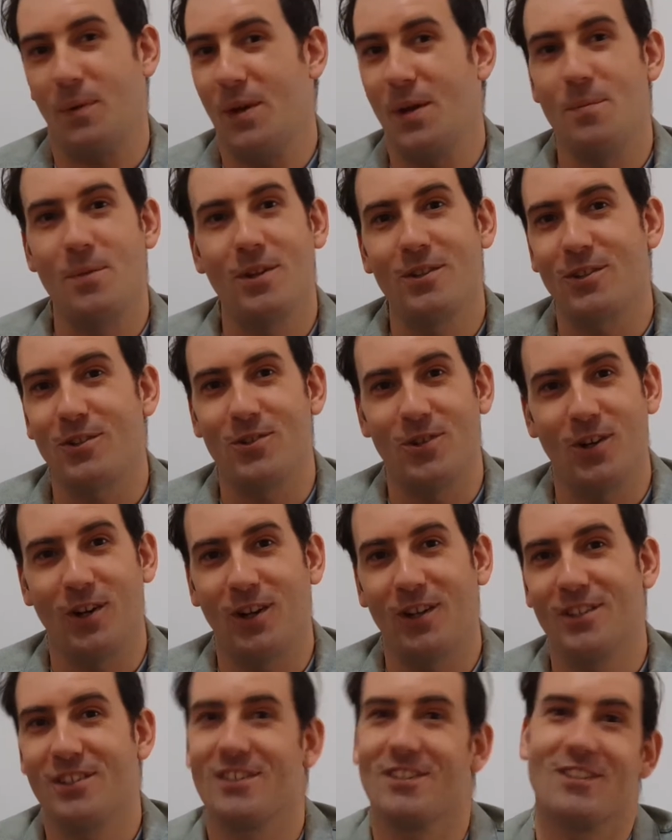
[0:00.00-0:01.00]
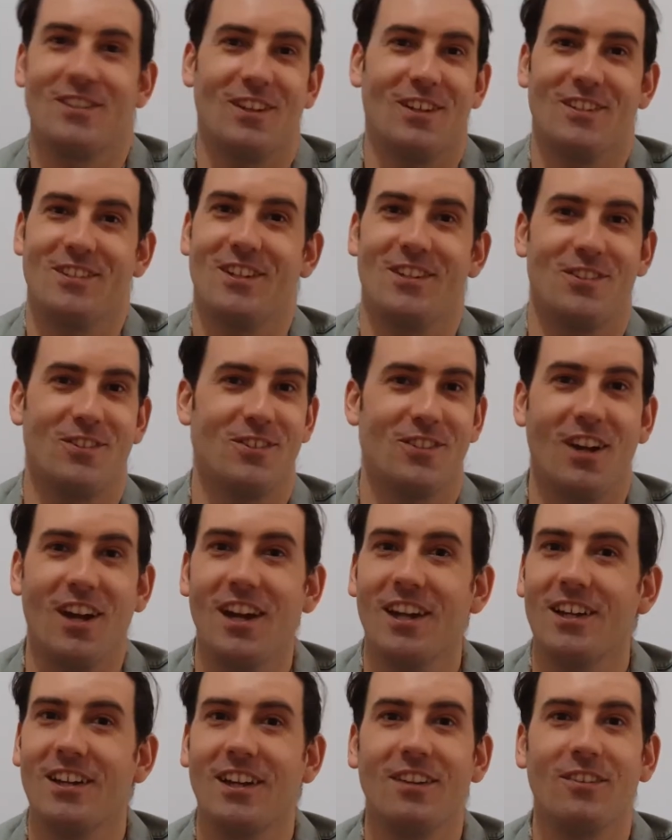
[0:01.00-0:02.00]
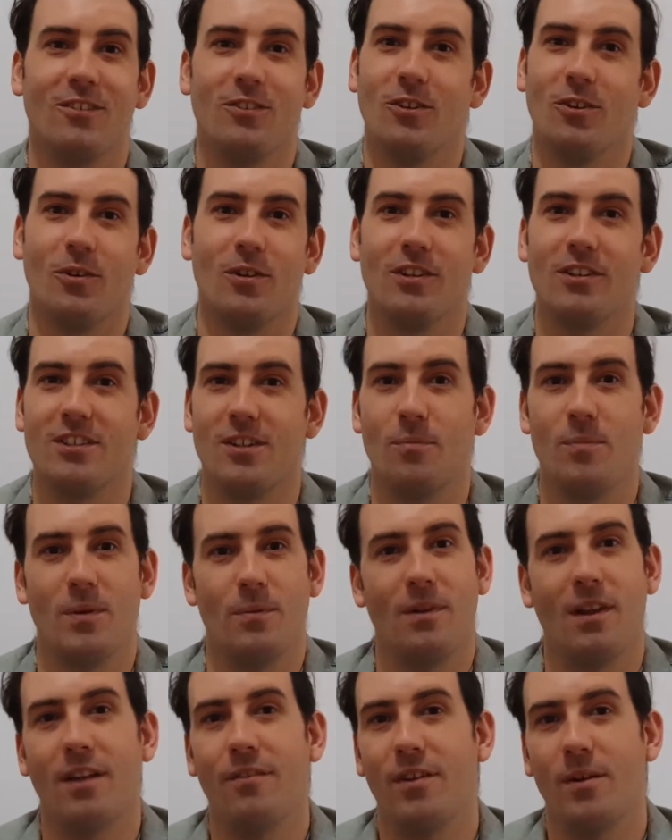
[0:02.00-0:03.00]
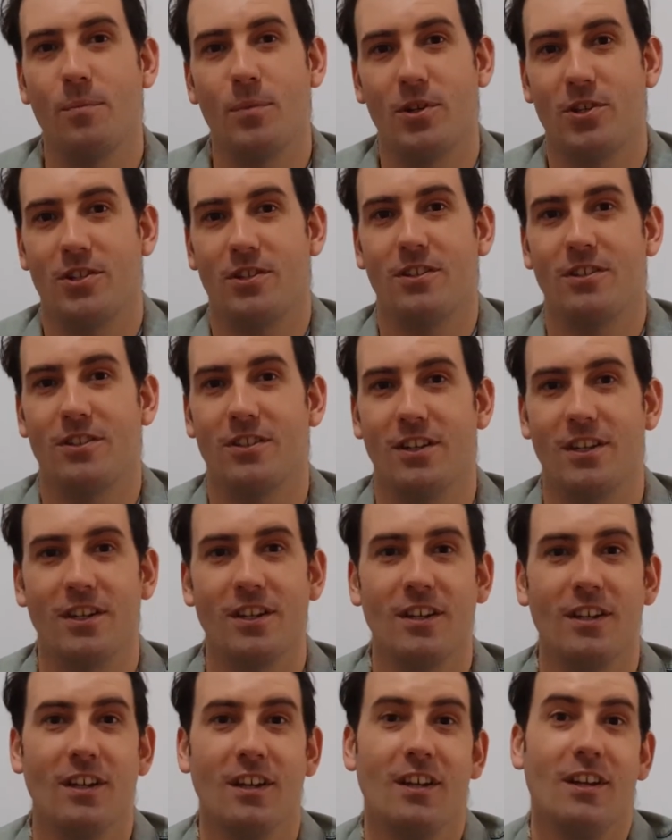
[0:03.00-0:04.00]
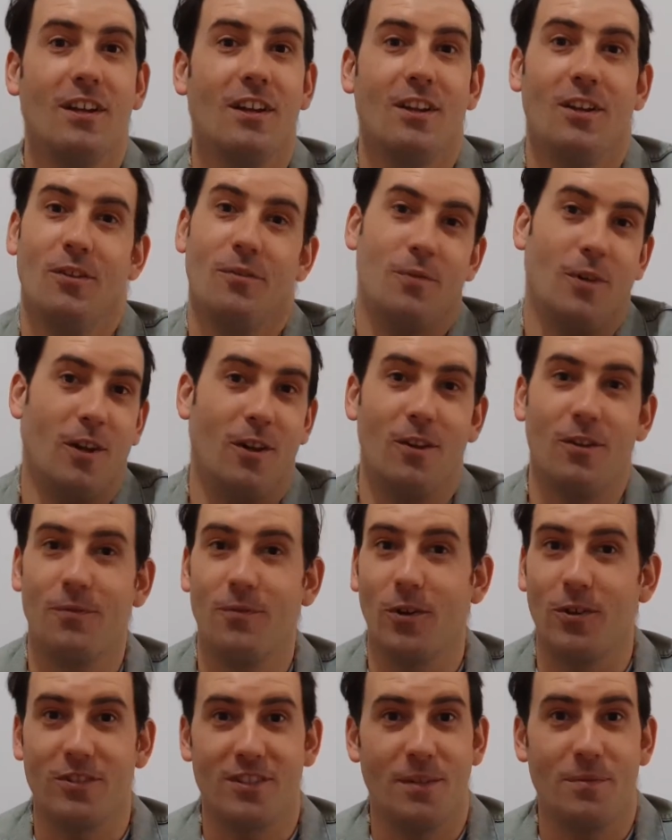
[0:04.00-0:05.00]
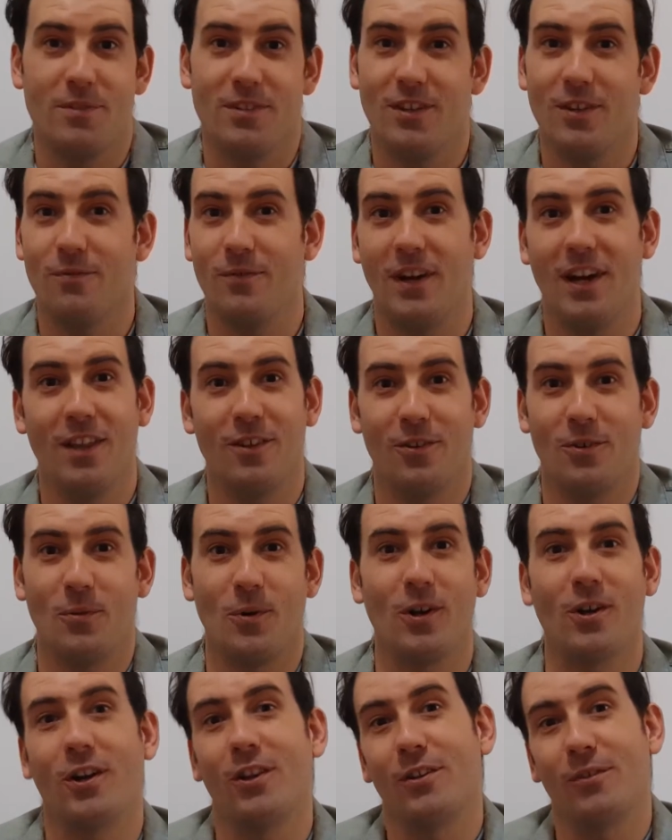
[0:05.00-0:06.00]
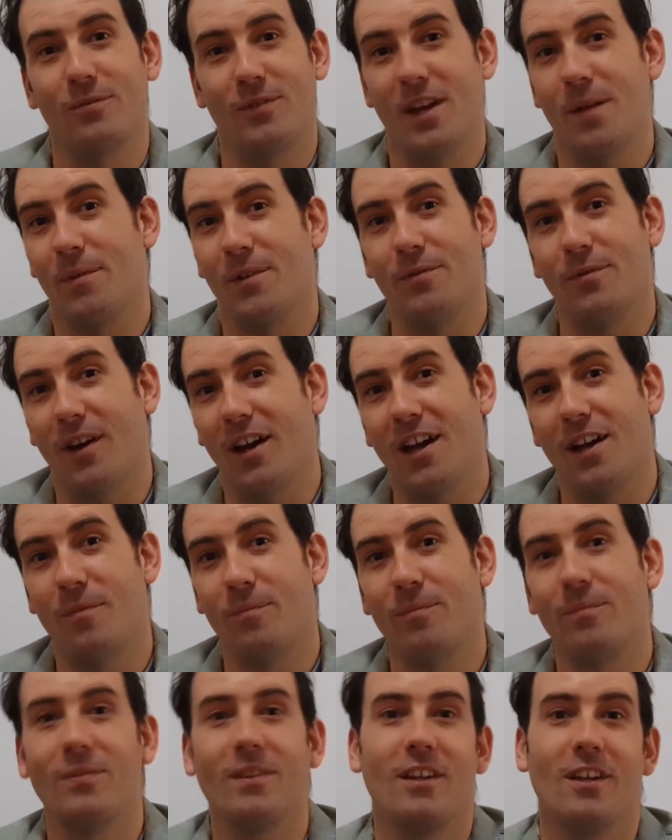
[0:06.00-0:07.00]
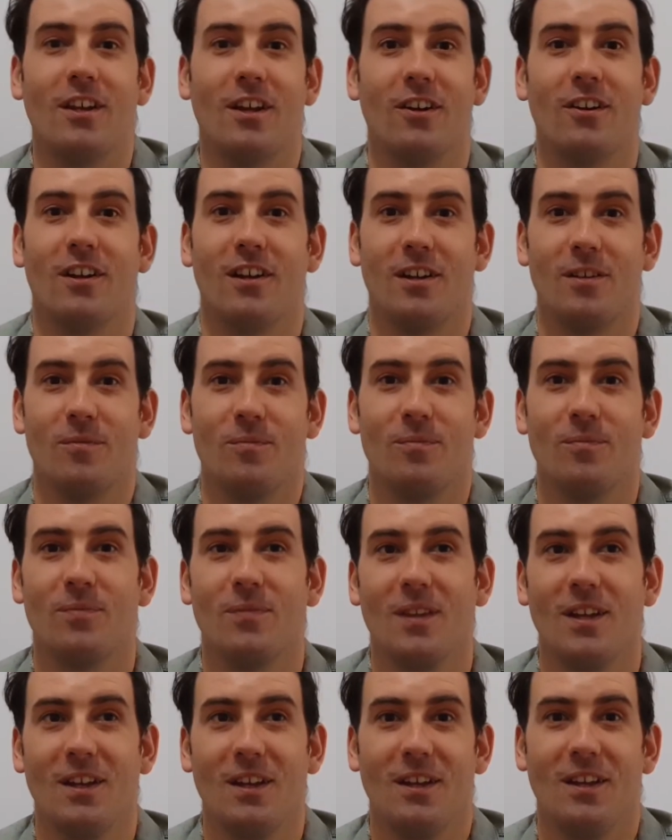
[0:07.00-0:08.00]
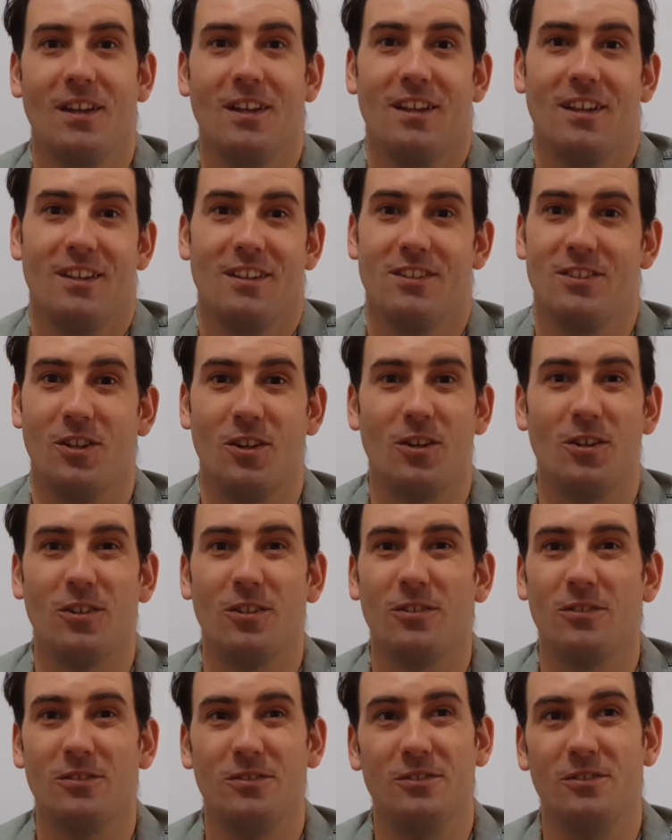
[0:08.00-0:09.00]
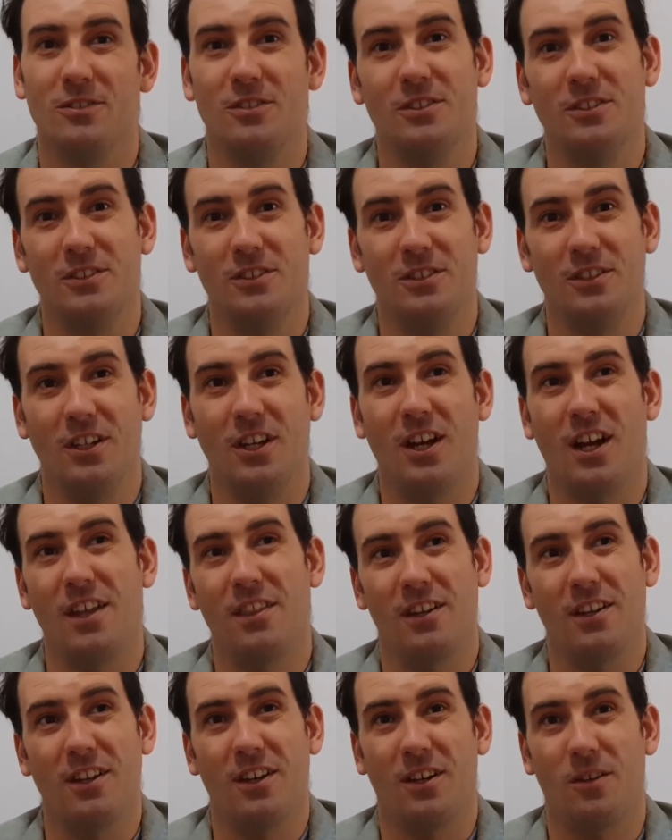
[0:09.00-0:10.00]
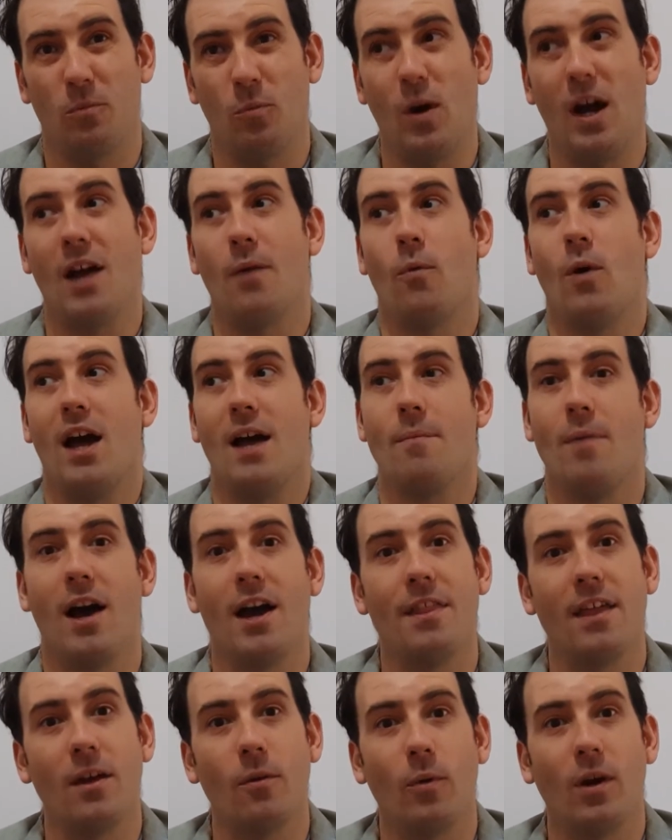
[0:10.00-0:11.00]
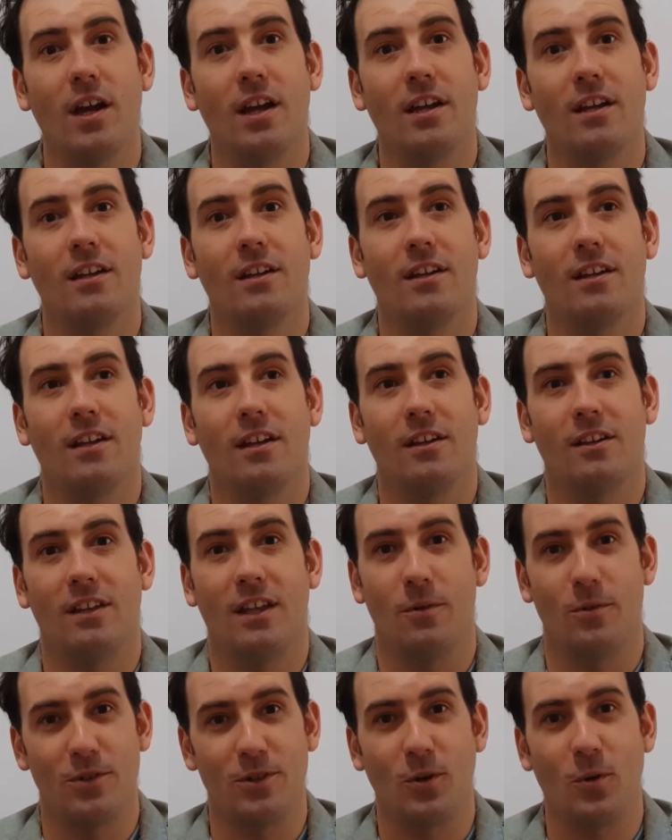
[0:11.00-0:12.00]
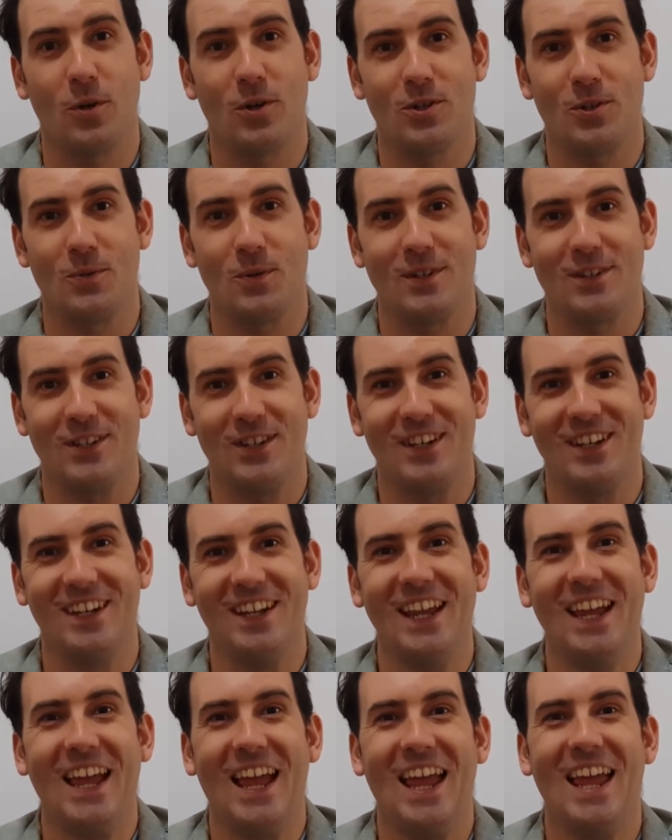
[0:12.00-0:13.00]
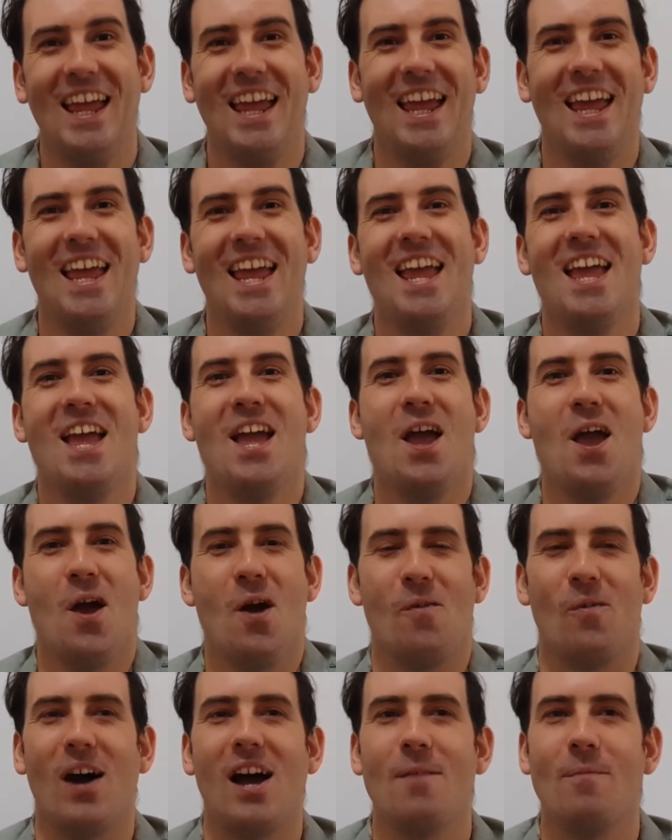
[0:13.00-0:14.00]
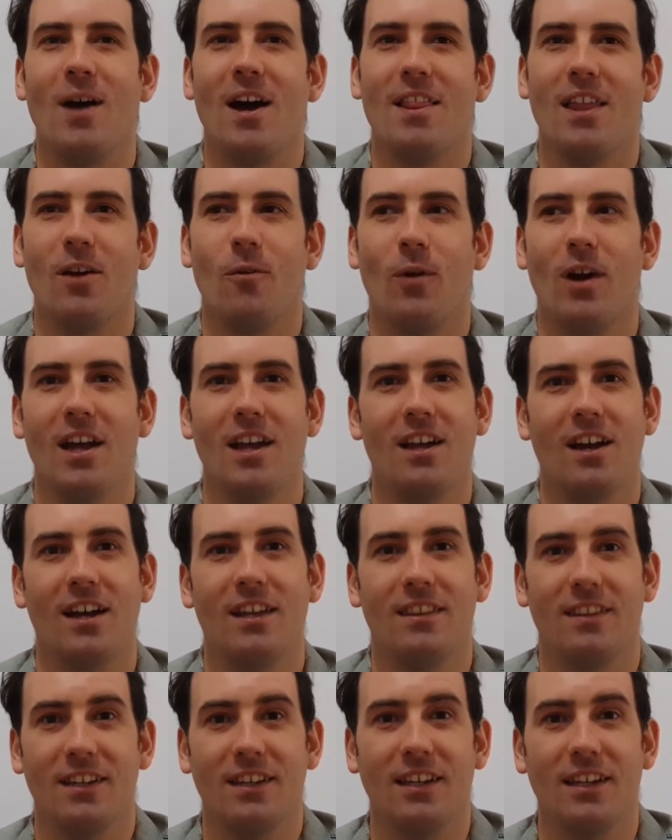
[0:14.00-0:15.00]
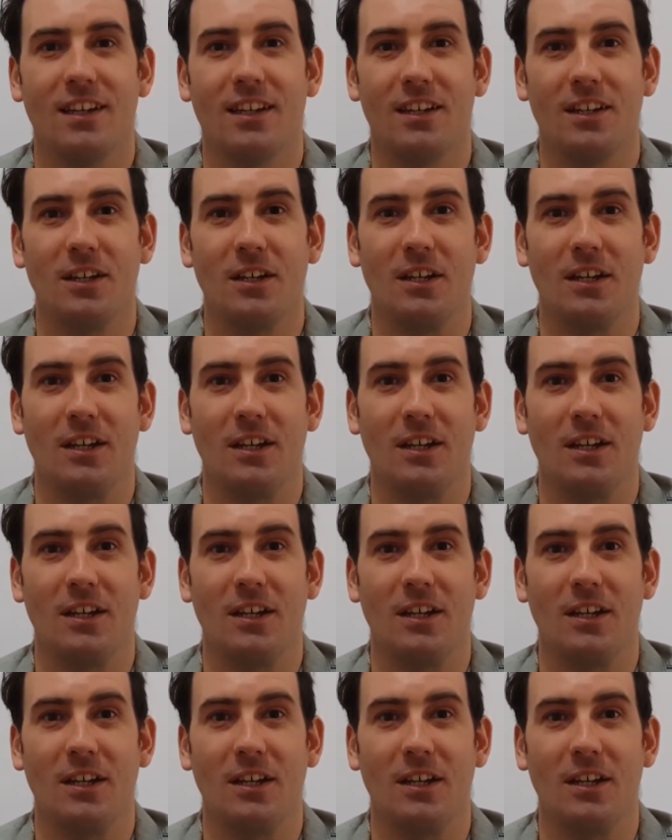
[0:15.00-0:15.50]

be a music journalist, such as I do, and some people have ambition to follow in the footsteps of their father and work on the family farm. You know? Um, so, yeah, I think why why am I that way? That was the question, wasn't it? Mm -hmm. Yeah. Why am I that way? I think.